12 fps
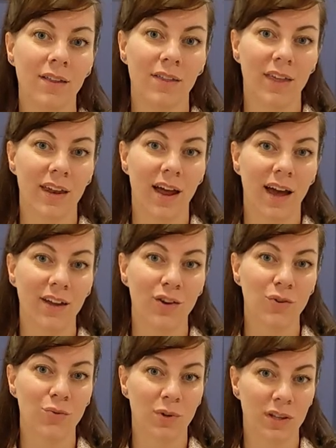that I
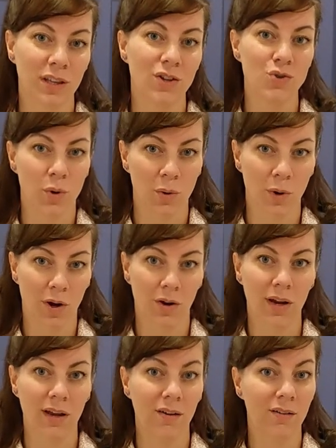could really enjoy
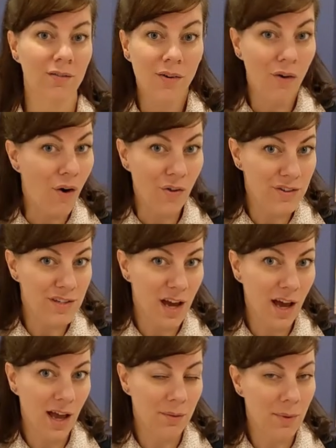wearing all the
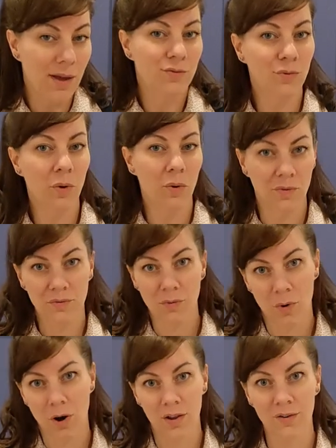time and
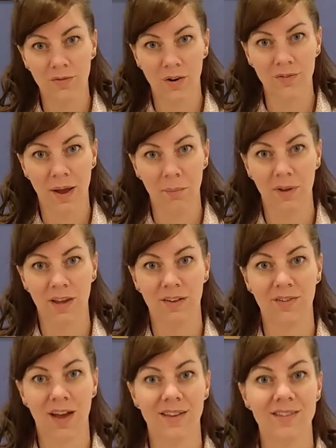for all of our family
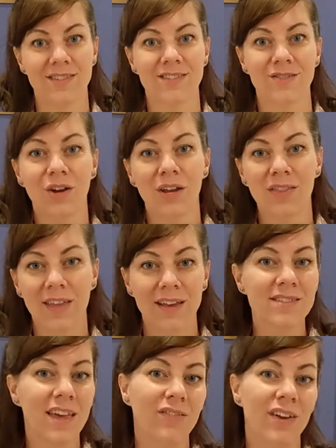events,
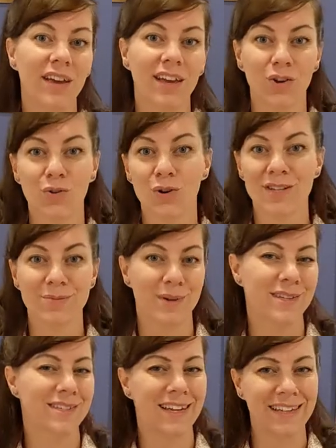Thanksgiving and
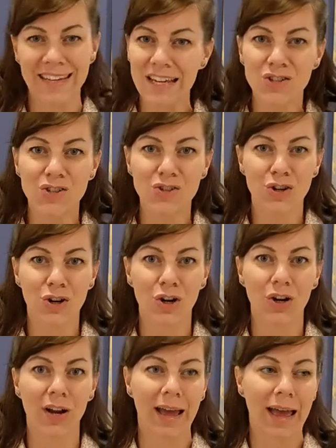Christmas and
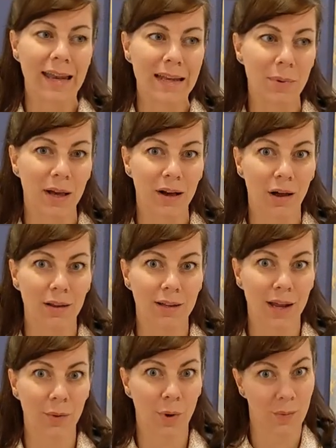Easter, any big
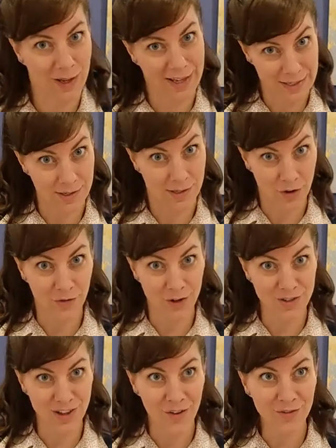holiday where we get to stuff
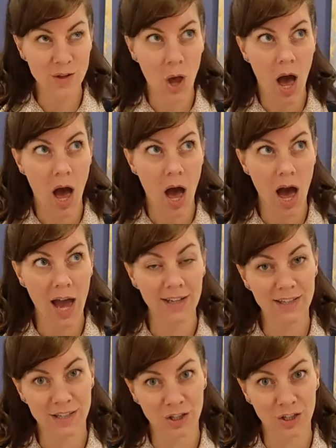ourselves,
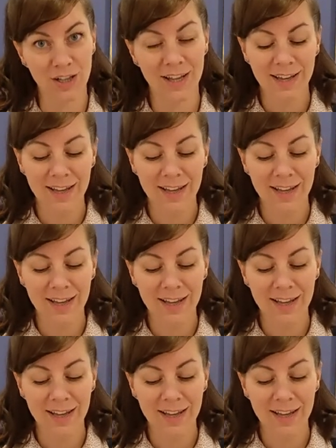ideal.